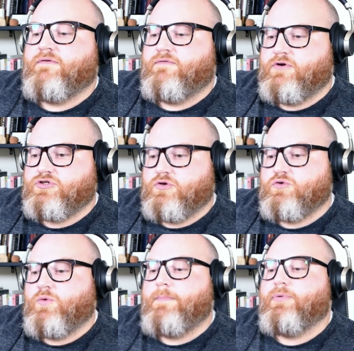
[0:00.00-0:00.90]
off of your
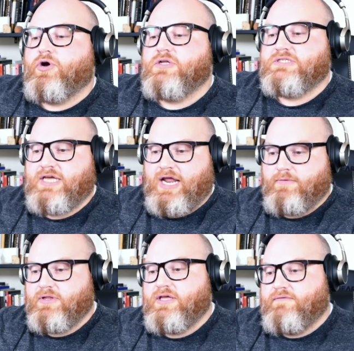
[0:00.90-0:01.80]
shoulder? What burdens can I
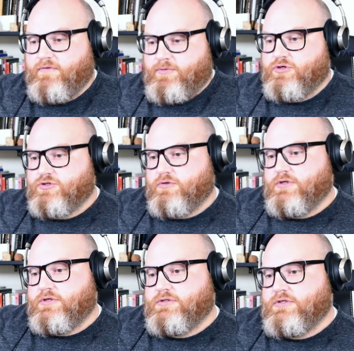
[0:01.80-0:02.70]
relieve from your
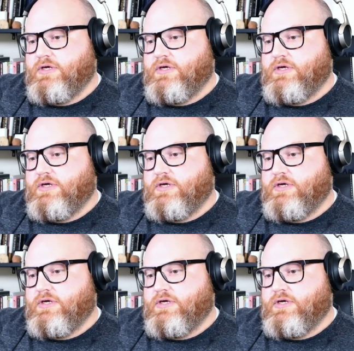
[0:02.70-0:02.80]
shoulders?